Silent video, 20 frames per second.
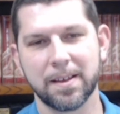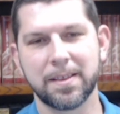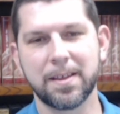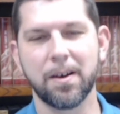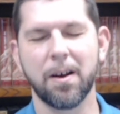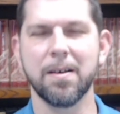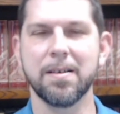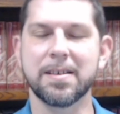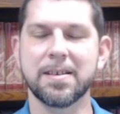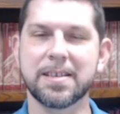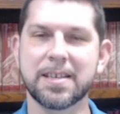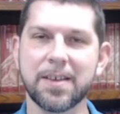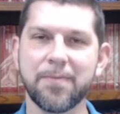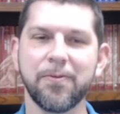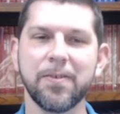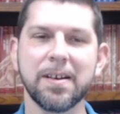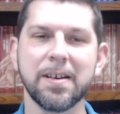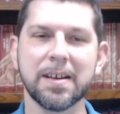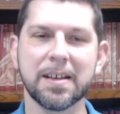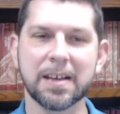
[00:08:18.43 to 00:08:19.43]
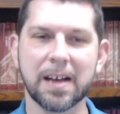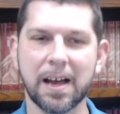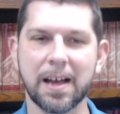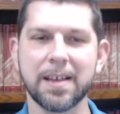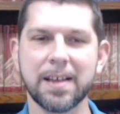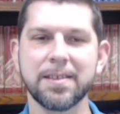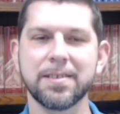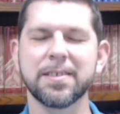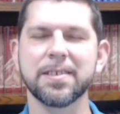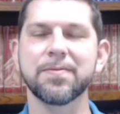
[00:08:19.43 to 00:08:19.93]
There are different
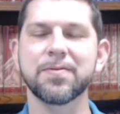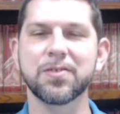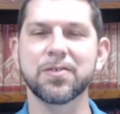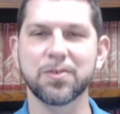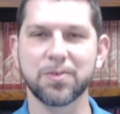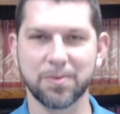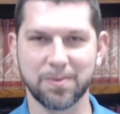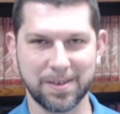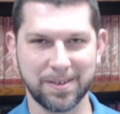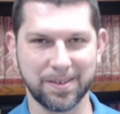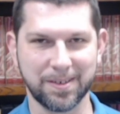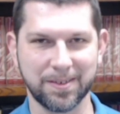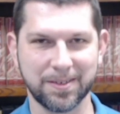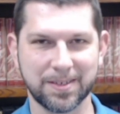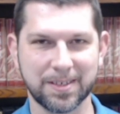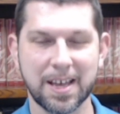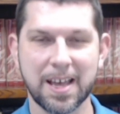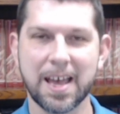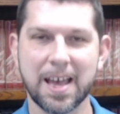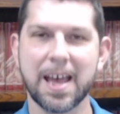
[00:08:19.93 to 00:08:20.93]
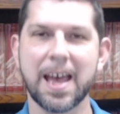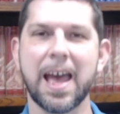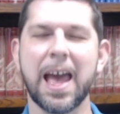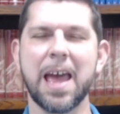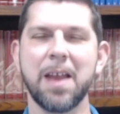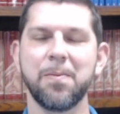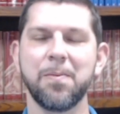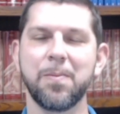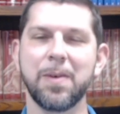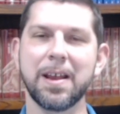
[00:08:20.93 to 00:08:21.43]
kinds of soils.
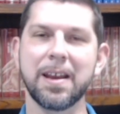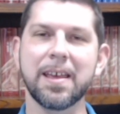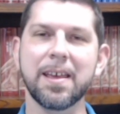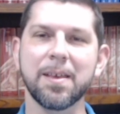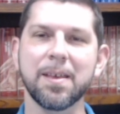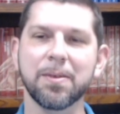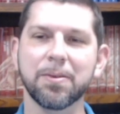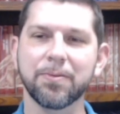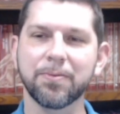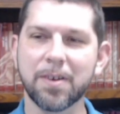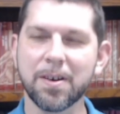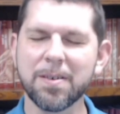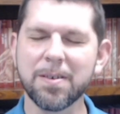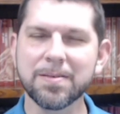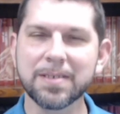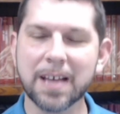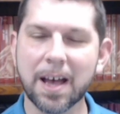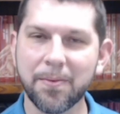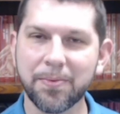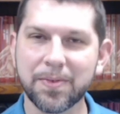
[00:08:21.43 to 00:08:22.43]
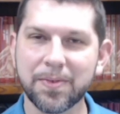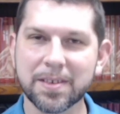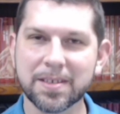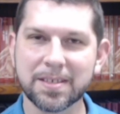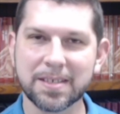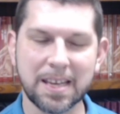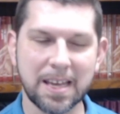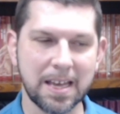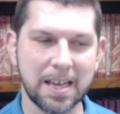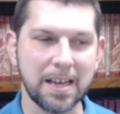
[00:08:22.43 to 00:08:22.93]
And when he throws out the
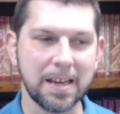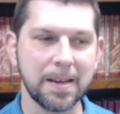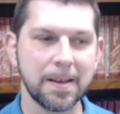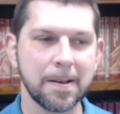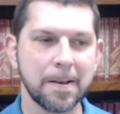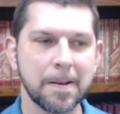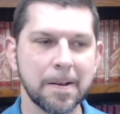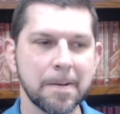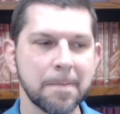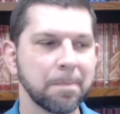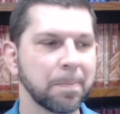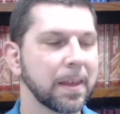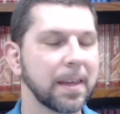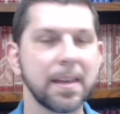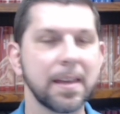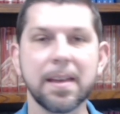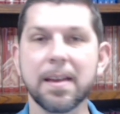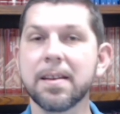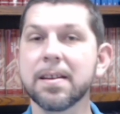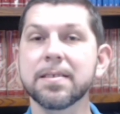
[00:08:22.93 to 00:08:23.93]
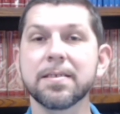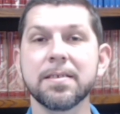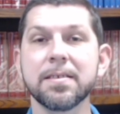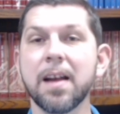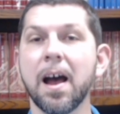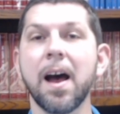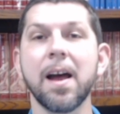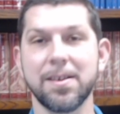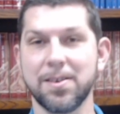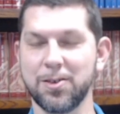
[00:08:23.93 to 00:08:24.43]
seed, he does
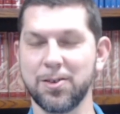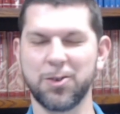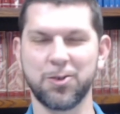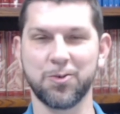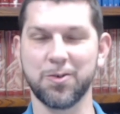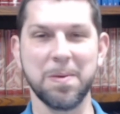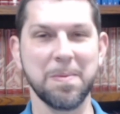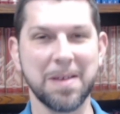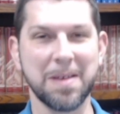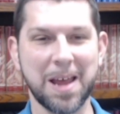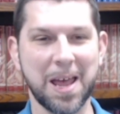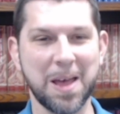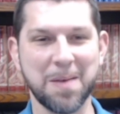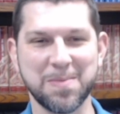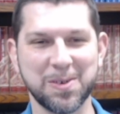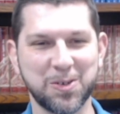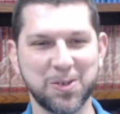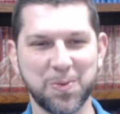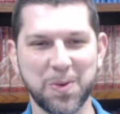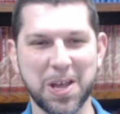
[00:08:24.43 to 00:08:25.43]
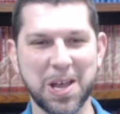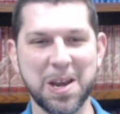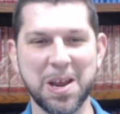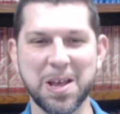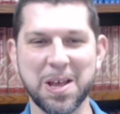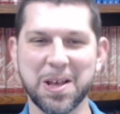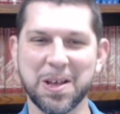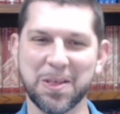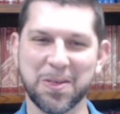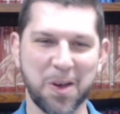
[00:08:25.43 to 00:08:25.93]
not discriminate between
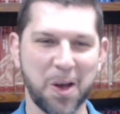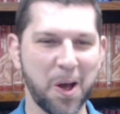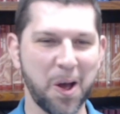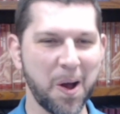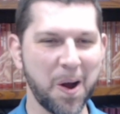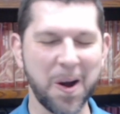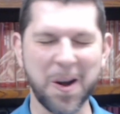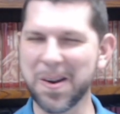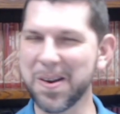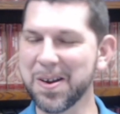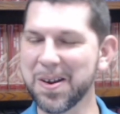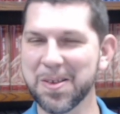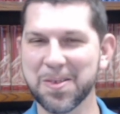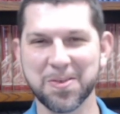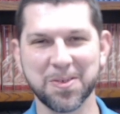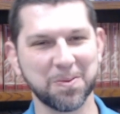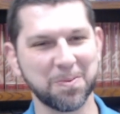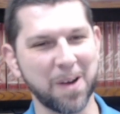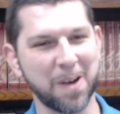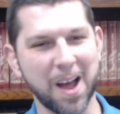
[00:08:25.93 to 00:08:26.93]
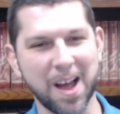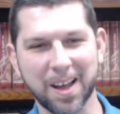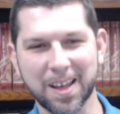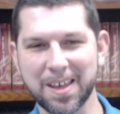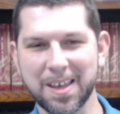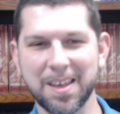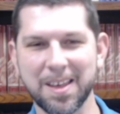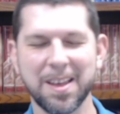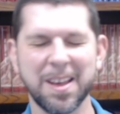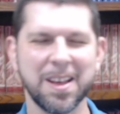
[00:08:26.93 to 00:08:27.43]
the hard, the
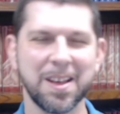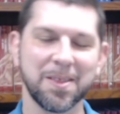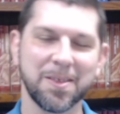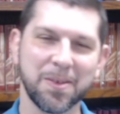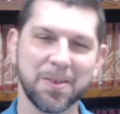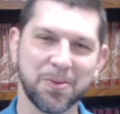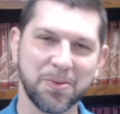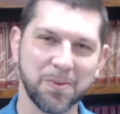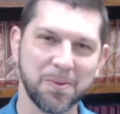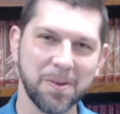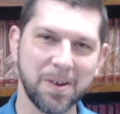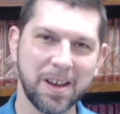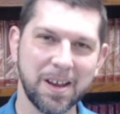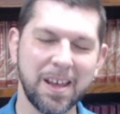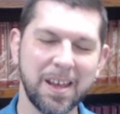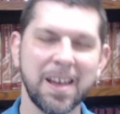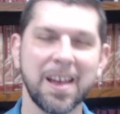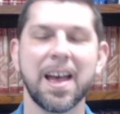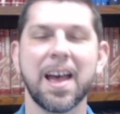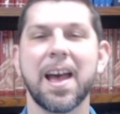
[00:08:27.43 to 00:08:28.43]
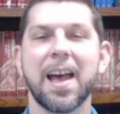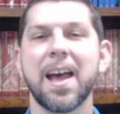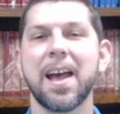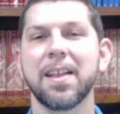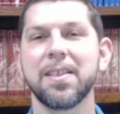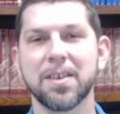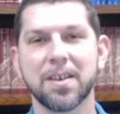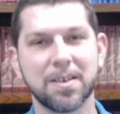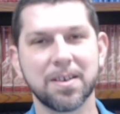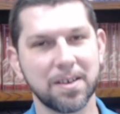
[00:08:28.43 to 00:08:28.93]
rocky, the thorny,
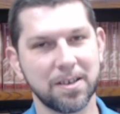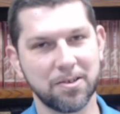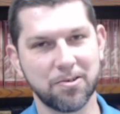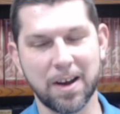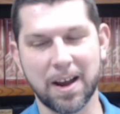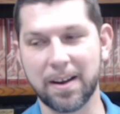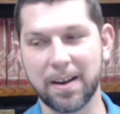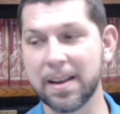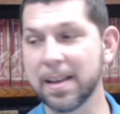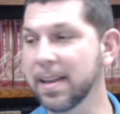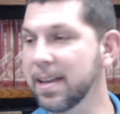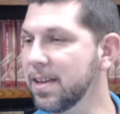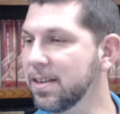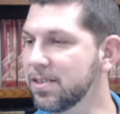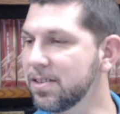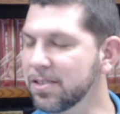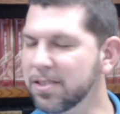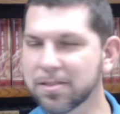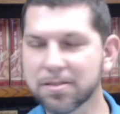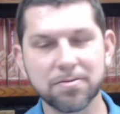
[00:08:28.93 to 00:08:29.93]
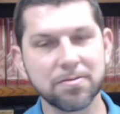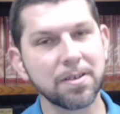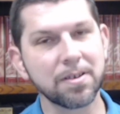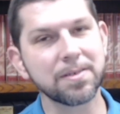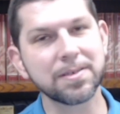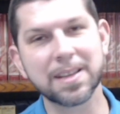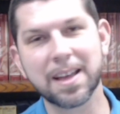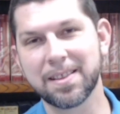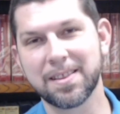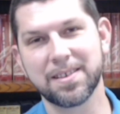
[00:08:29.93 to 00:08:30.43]
and the good ground. He just
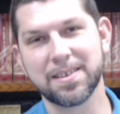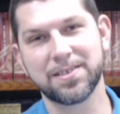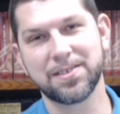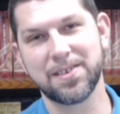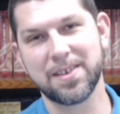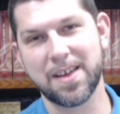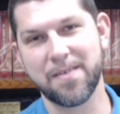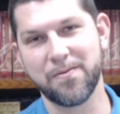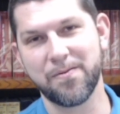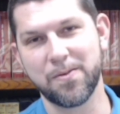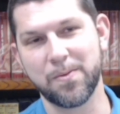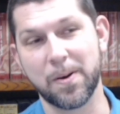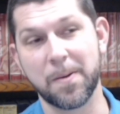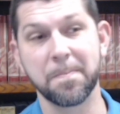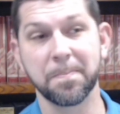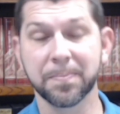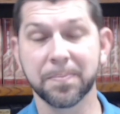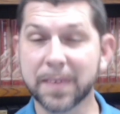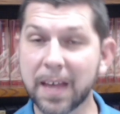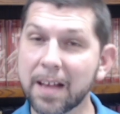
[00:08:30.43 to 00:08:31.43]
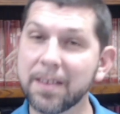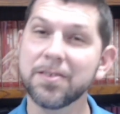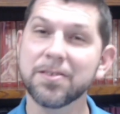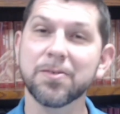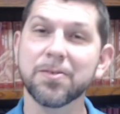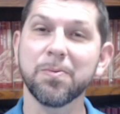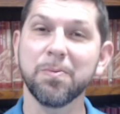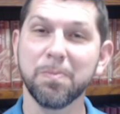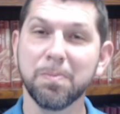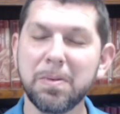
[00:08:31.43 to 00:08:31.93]
throws out the seed everywhere. That
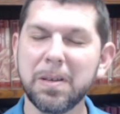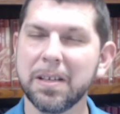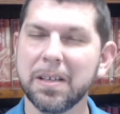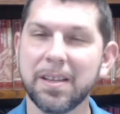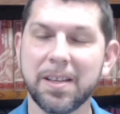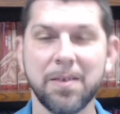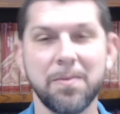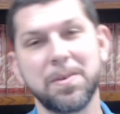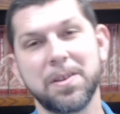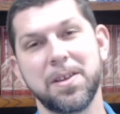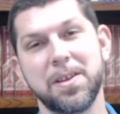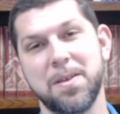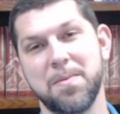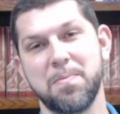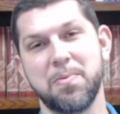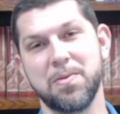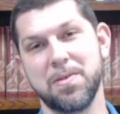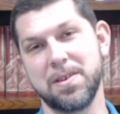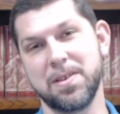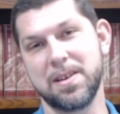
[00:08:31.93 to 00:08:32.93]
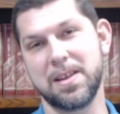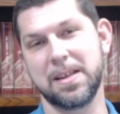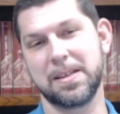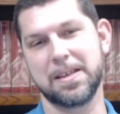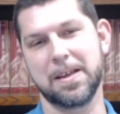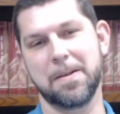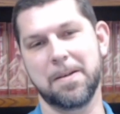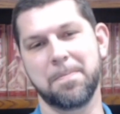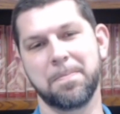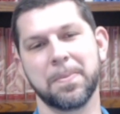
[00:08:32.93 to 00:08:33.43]
is a really, really important
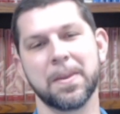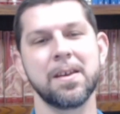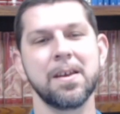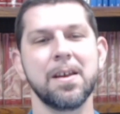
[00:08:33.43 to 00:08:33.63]
detail.